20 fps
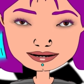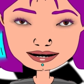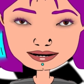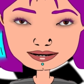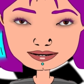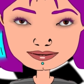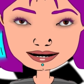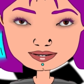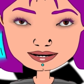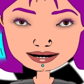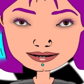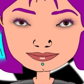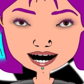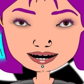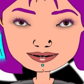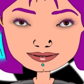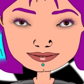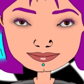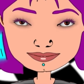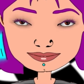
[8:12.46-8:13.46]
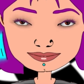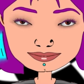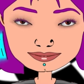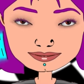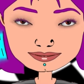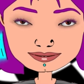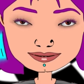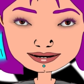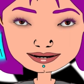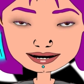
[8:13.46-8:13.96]
Doctor Kabar,
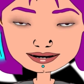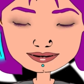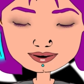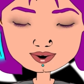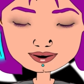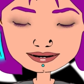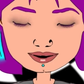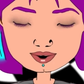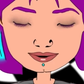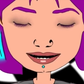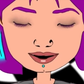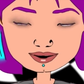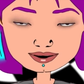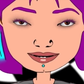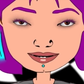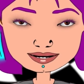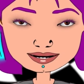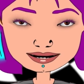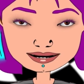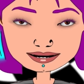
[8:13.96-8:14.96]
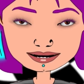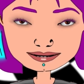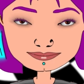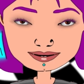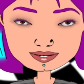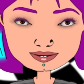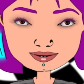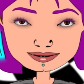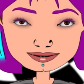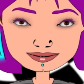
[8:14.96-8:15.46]
I've heard giving your kids
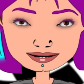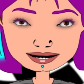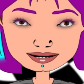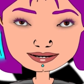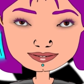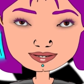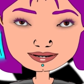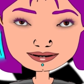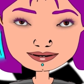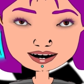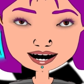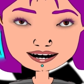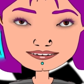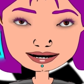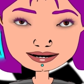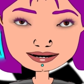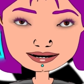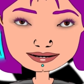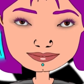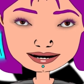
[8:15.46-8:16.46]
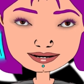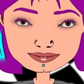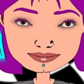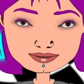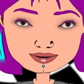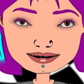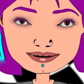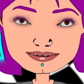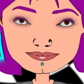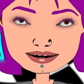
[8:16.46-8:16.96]
Benadryl at night can cause them to have
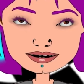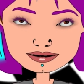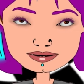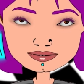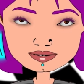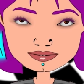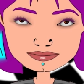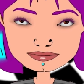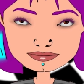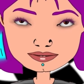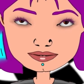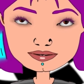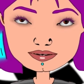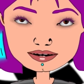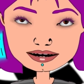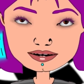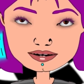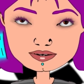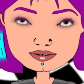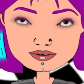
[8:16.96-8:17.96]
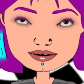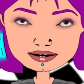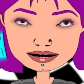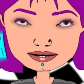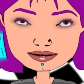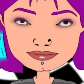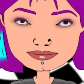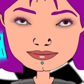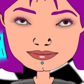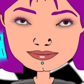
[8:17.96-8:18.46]
brain damage. Is that
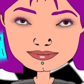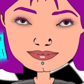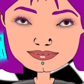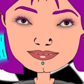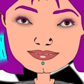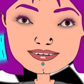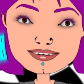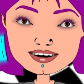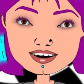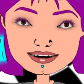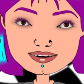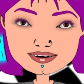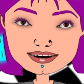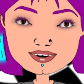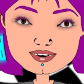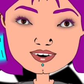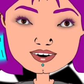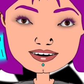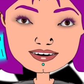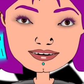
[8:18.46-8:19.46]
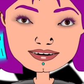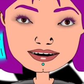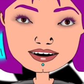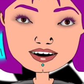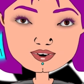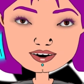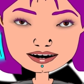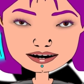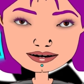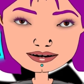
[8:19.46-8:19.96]
true? My three-year-old is
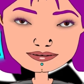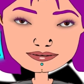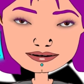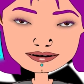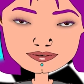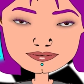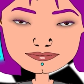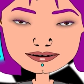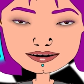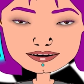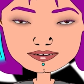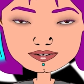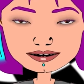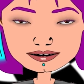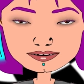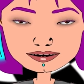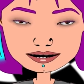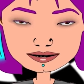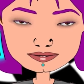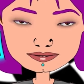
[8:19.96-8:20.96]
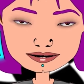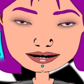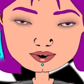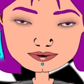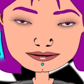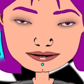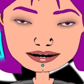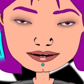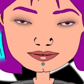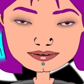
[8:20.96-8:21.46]
allergic to bug bites, so I have to
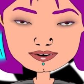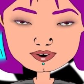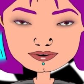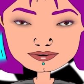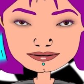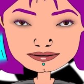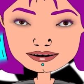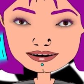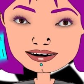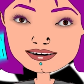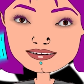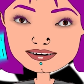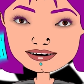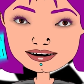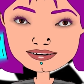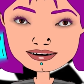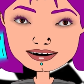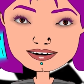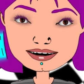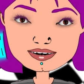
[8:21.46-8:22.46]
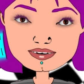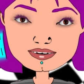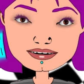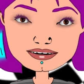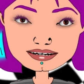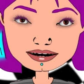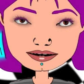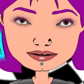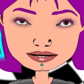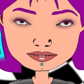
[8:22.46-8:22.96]
give that to him, and my physician
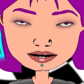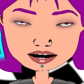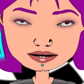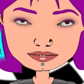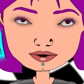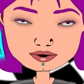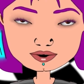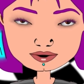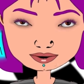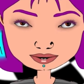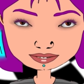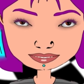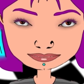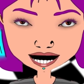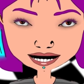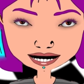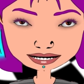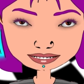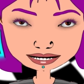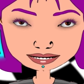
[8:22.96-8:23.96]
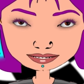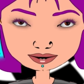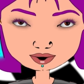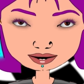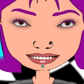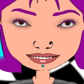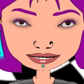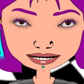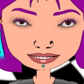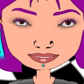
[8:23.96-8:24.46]
said it's okay, but I'm
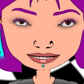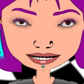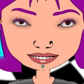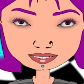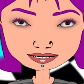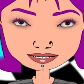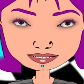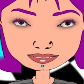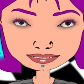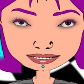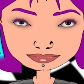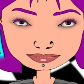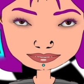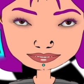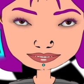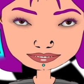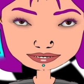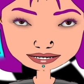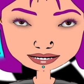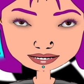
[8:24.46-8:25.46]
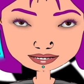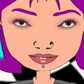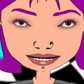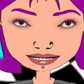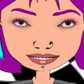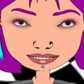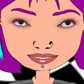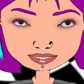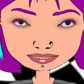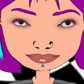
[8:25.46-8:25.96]
still concerned. Heather
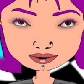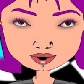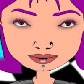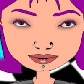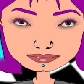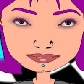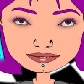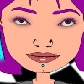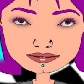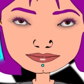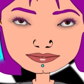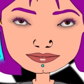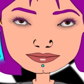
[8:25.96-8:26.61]
H. from Ohio.